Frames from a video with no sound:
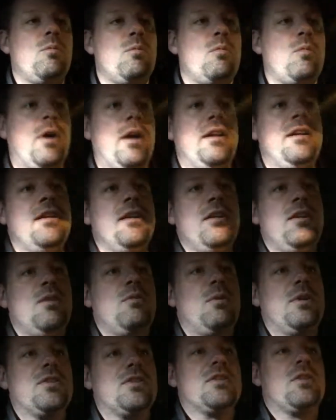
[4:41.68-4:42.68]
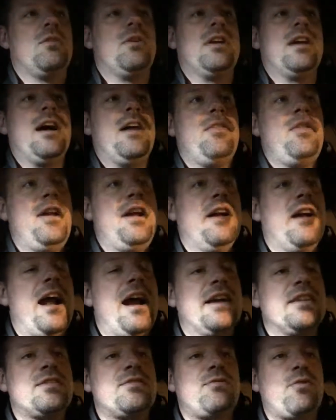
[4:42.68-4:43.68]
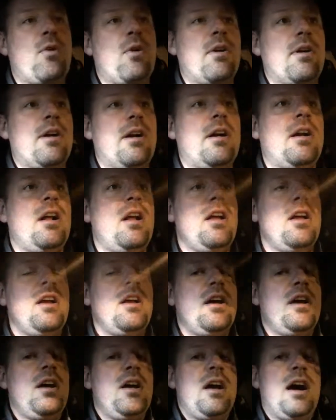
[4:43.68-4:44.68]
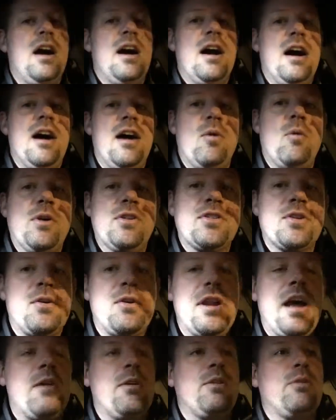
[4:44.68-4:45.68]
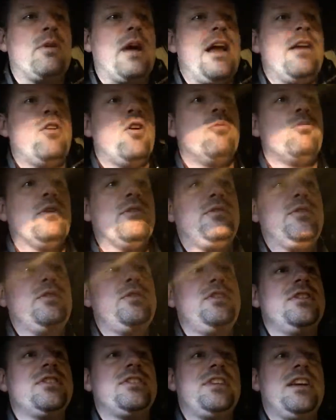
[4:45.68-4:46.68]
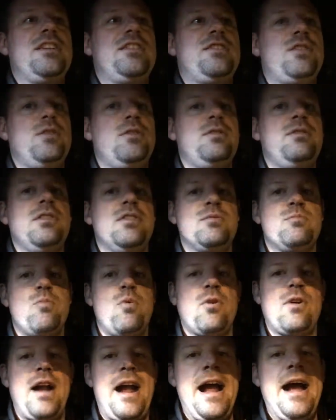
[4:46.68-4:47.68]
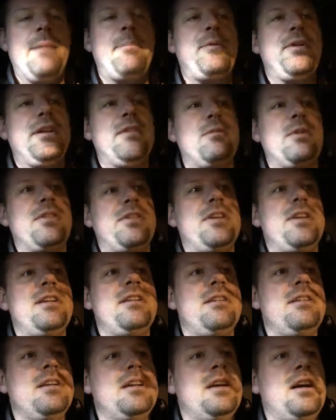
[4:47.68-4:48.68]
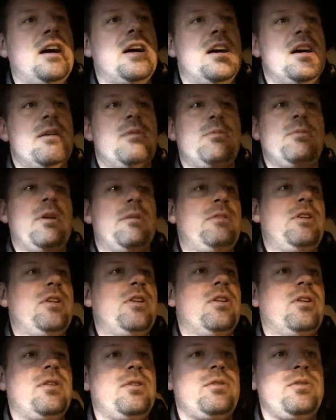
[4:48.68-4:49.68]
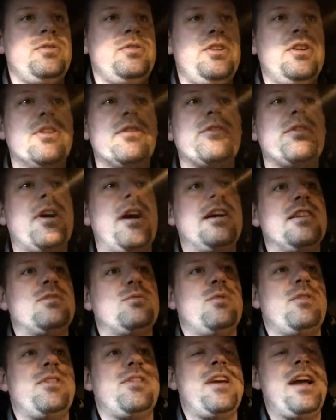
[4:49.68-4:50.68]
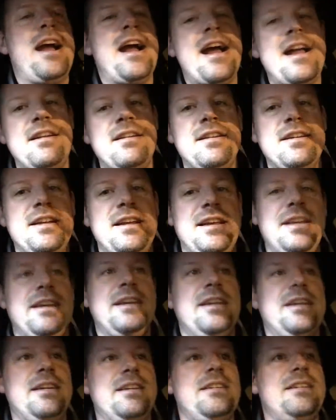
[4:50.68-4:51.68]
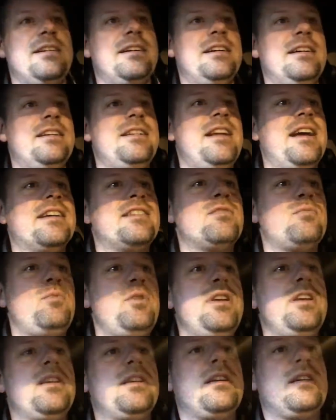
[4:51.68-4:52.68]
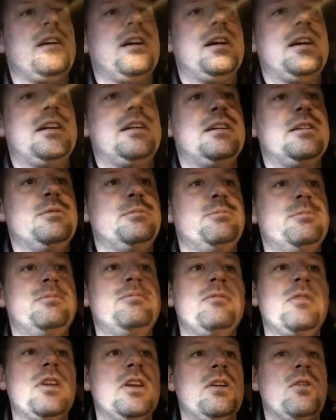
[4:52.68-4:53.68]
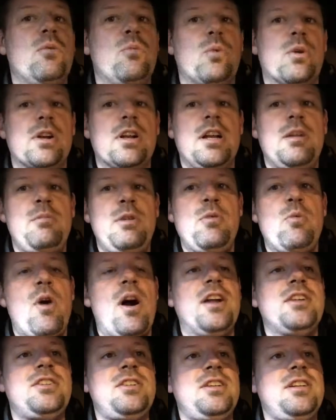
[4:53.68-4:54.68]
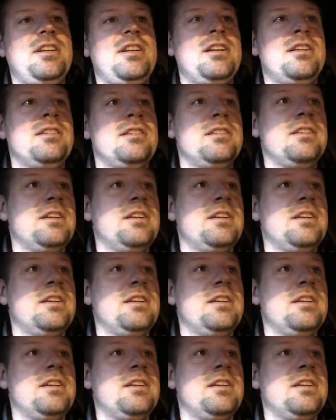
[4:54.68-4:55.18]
what's going on there. As for what's going on with the Ride Home Review, just stay tuned. There's more happening with it. Let me know your thoughts with that. And next week, we're going to be watching